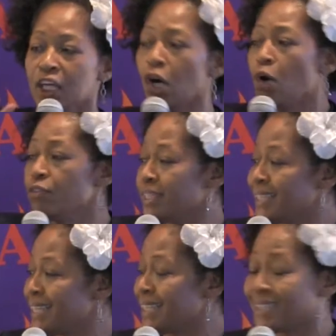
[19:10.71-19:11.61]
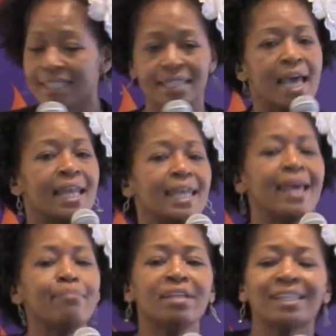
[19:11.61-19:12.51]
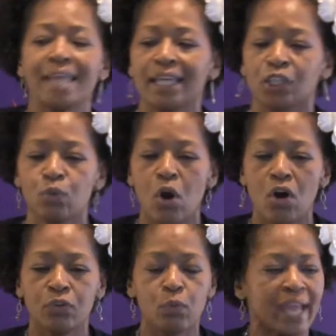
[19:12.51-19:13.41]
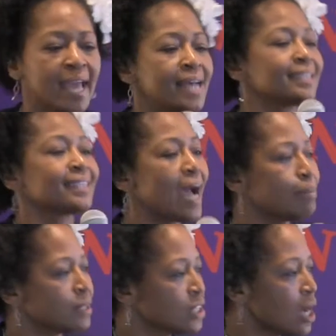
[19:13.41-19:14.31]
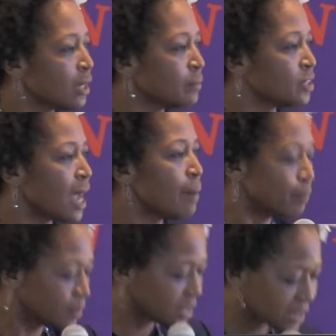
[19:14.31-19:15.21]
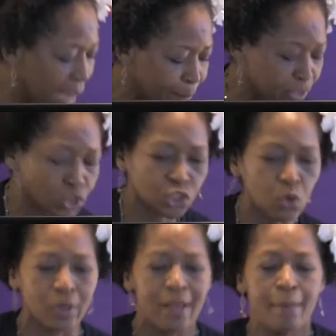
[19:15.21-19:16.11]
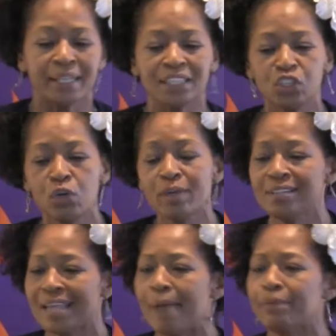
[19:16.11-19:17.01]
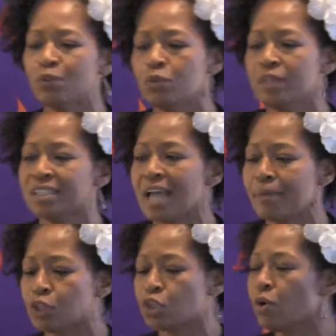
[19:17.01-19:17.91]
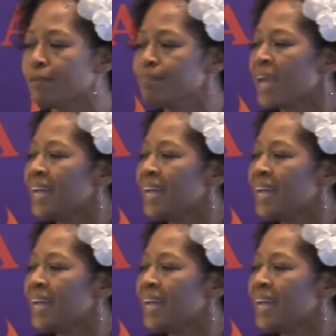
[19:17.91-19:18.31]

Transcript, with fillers: Go the distance. Let me take you all the way. Stop, stop, stop stopping short. Because you know what else happens when we stop short?